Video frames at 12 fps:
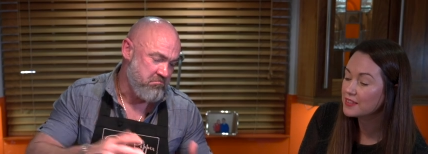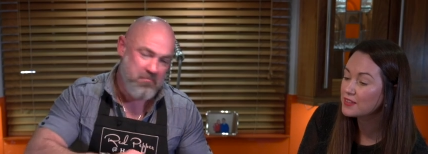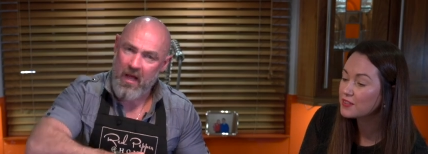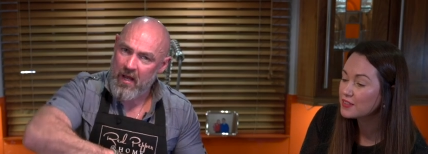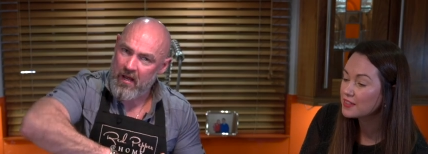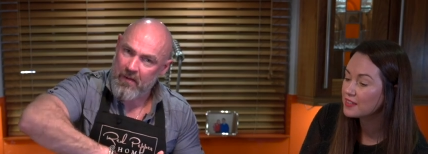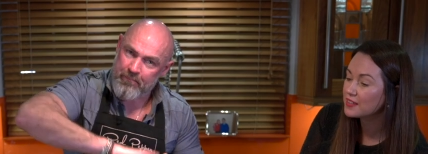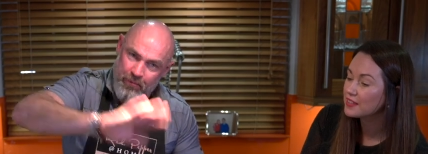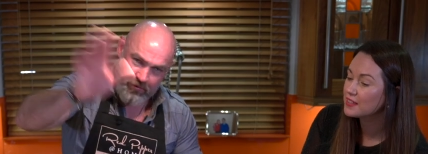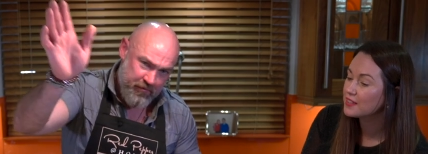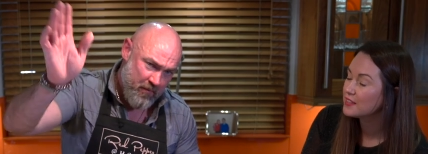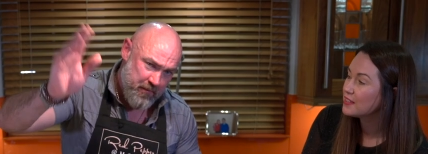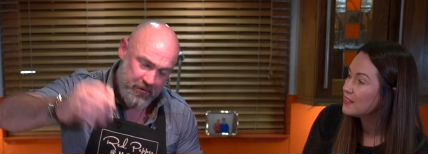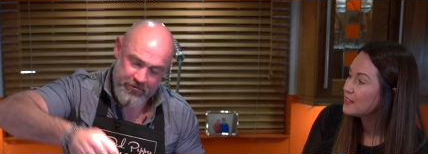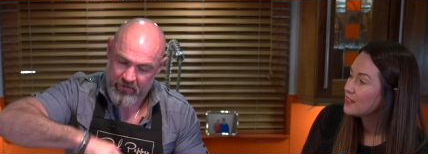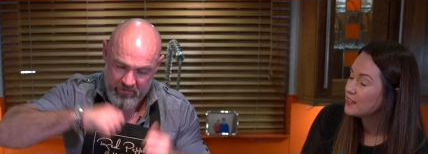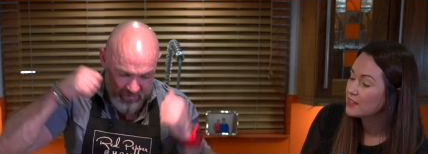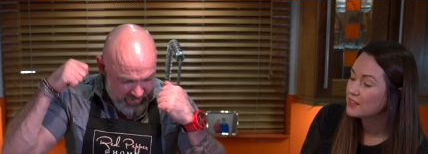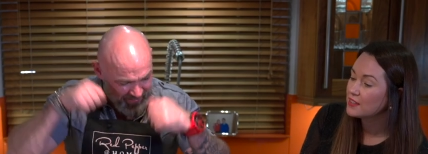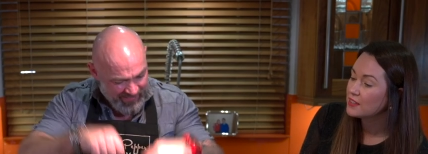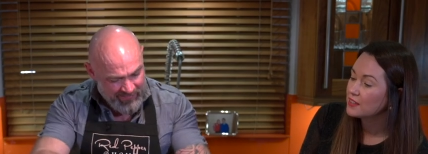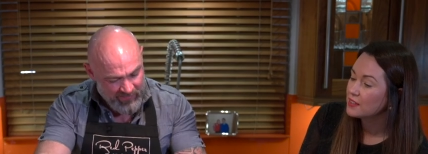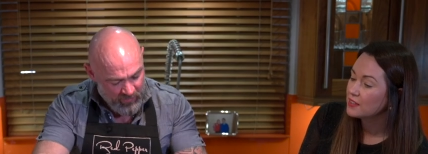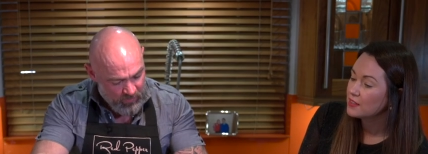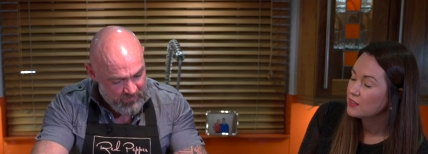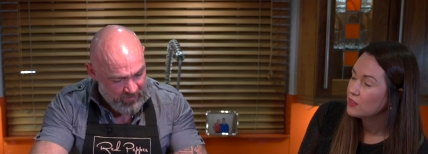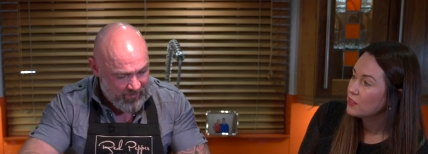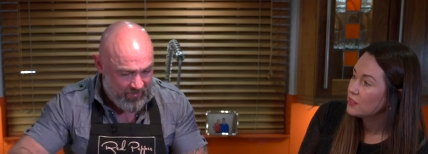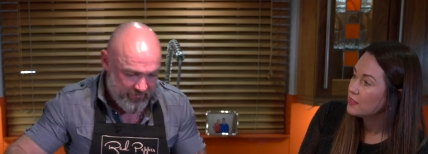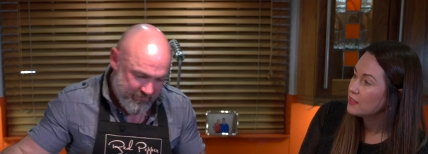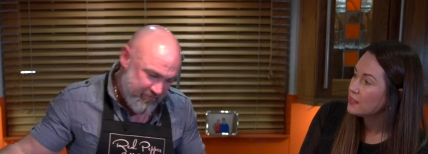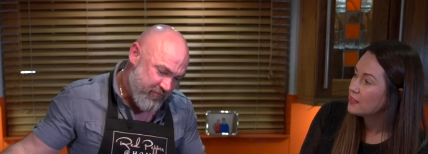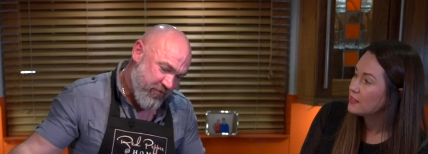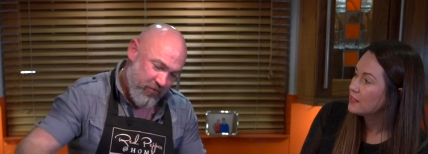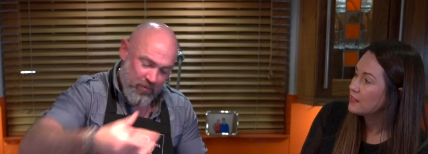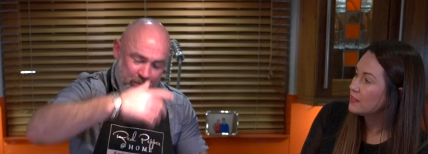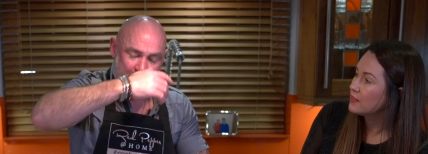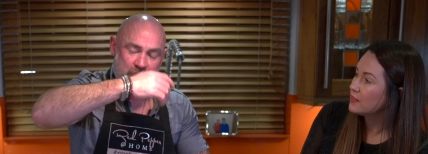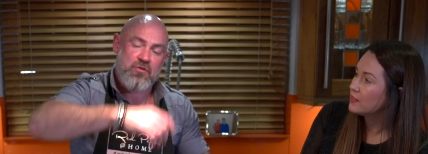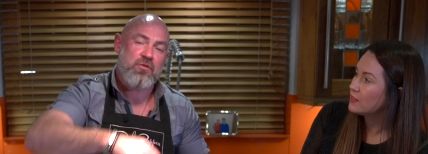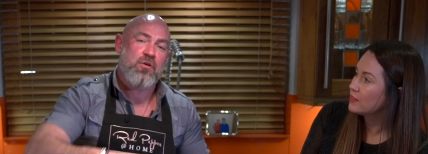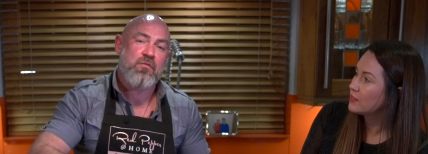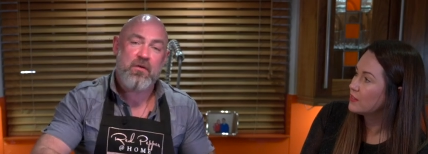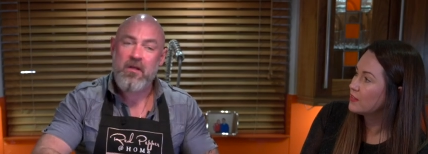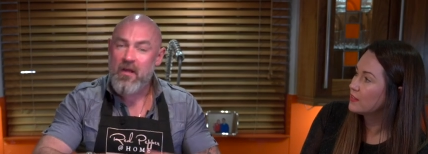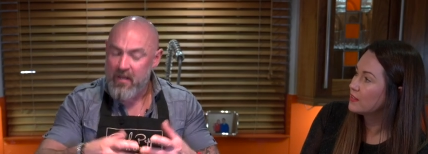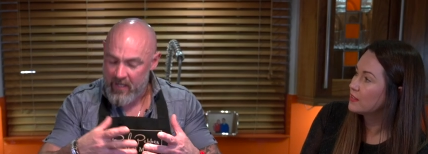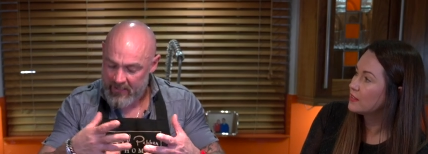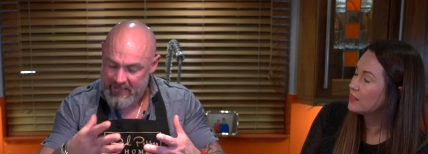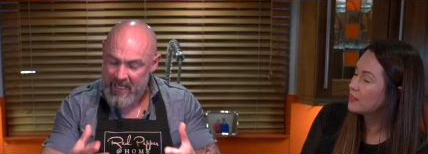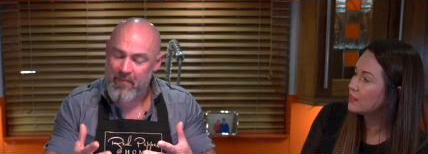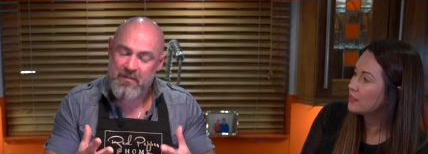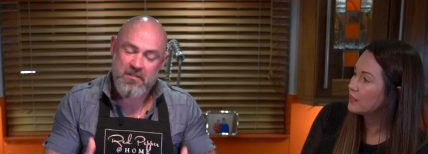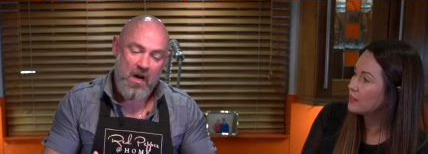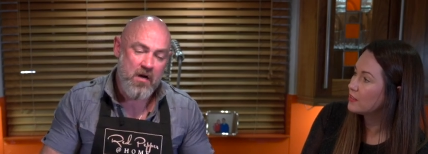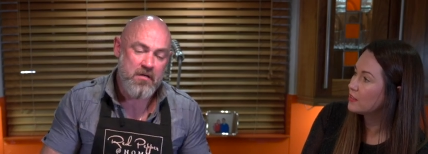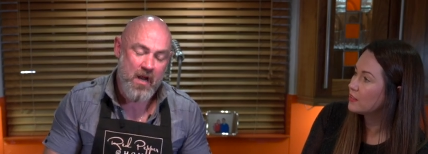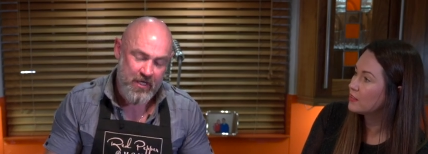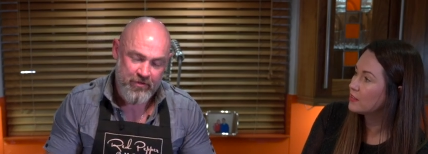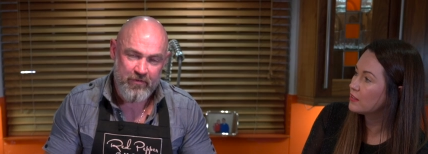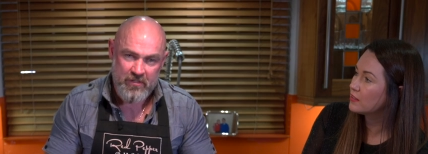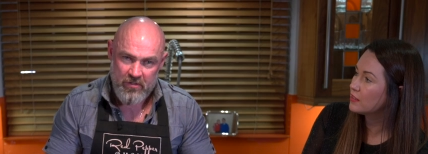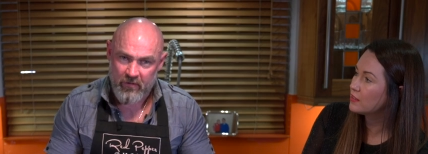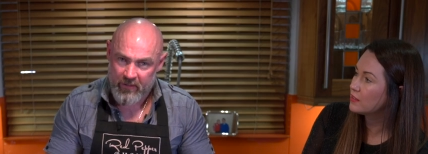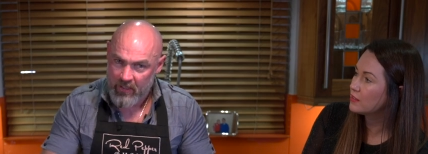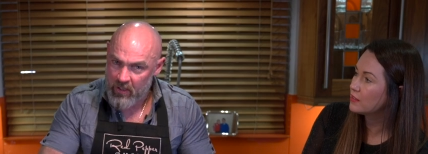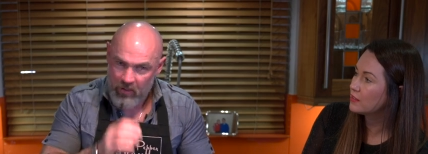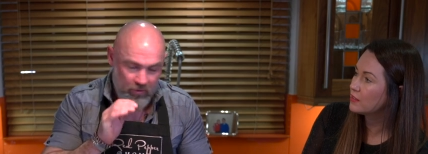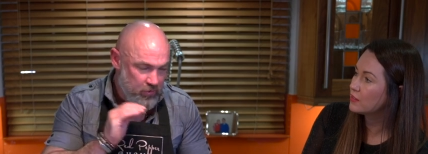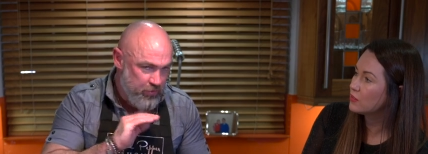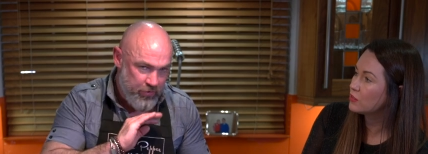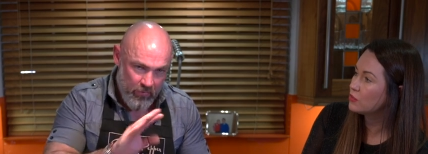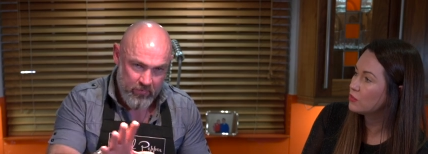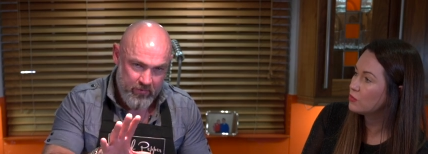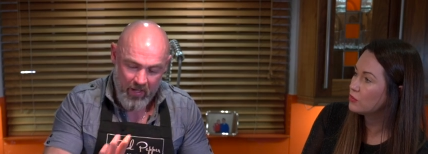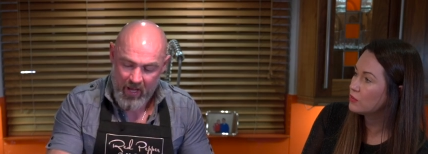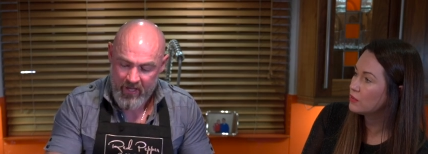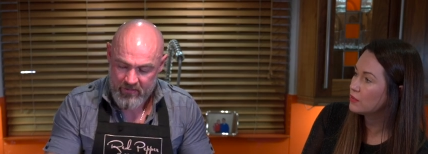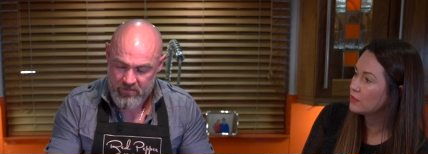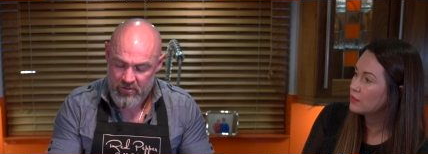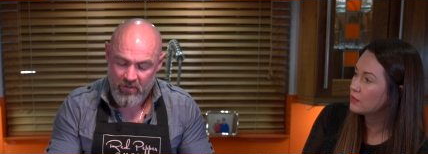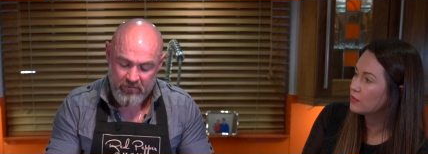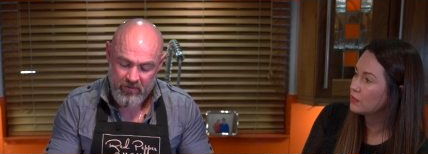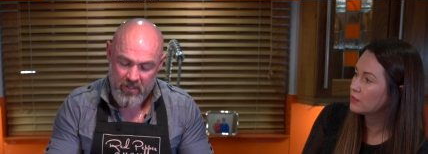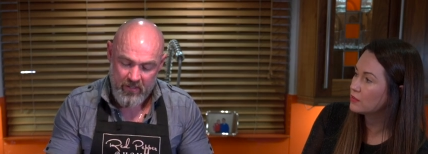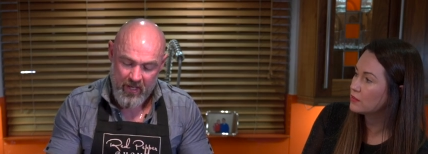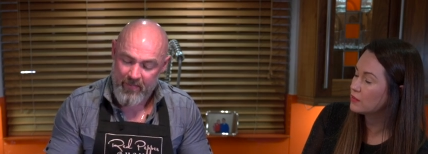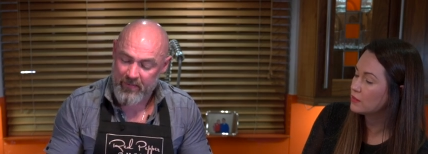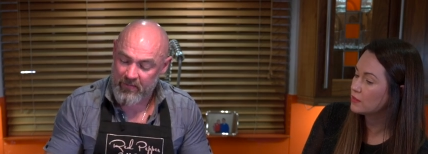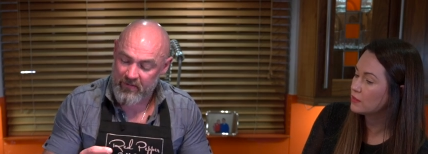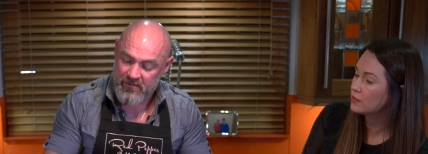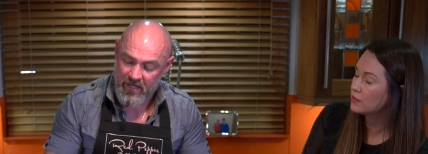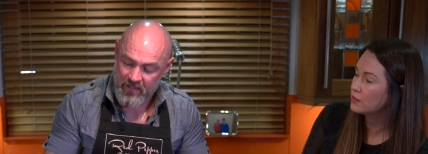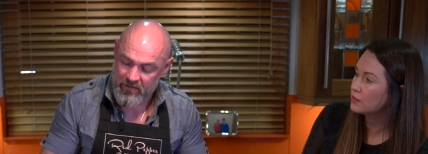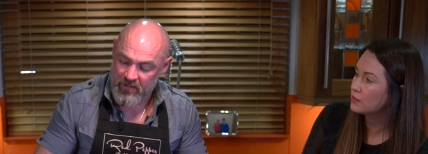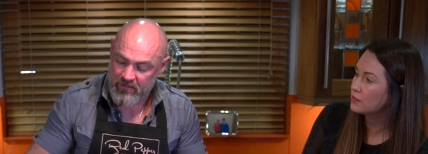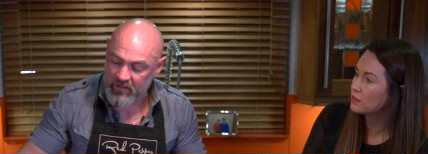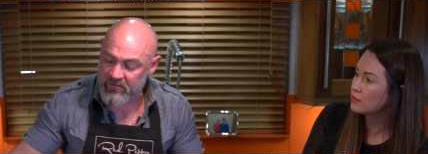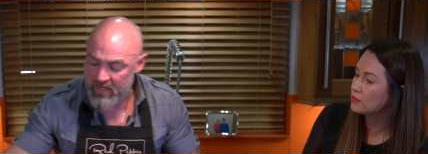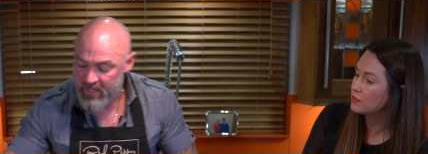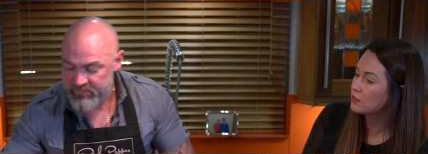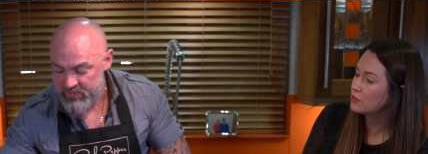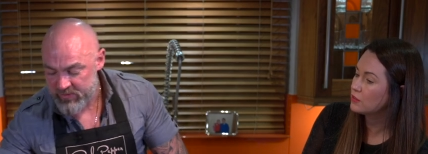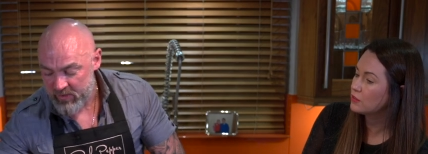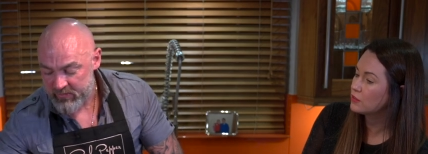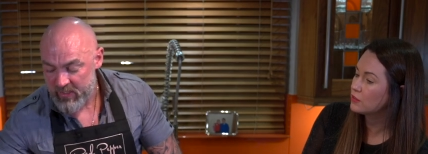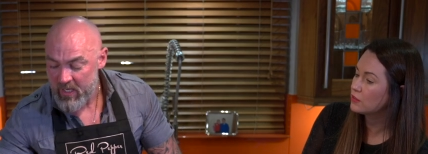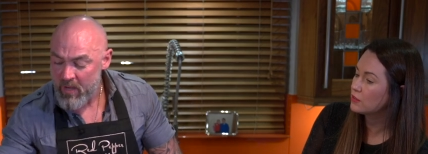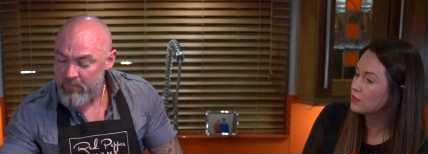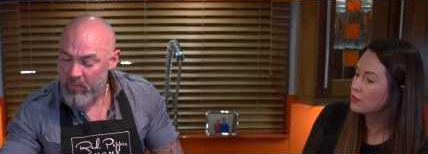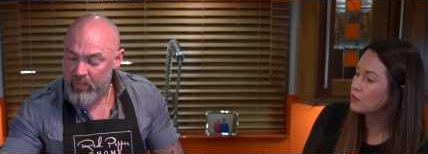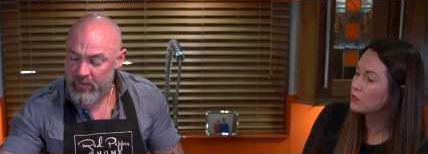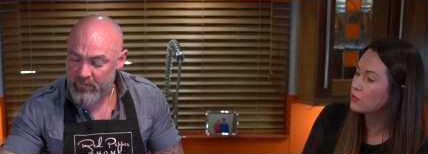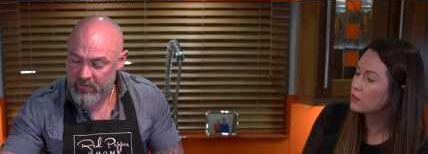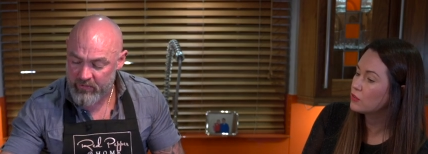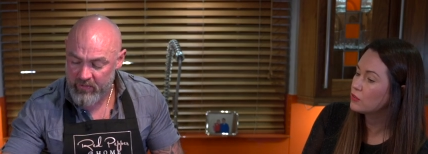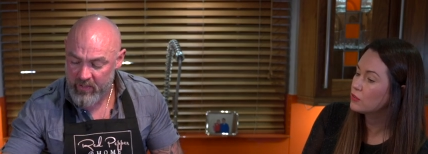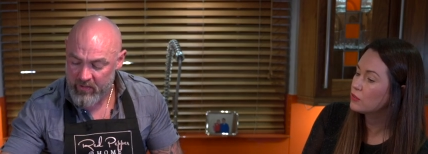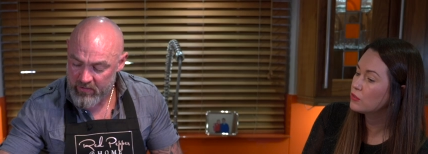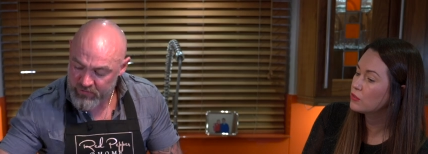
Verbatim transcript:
Speaker 1: uh, brush over mustard, stick cloves in it, throw brown sugar over it. And gammons are naturally salty. Don't add salt to your gammon, it's nat it is naturally salty. But what we're going to do here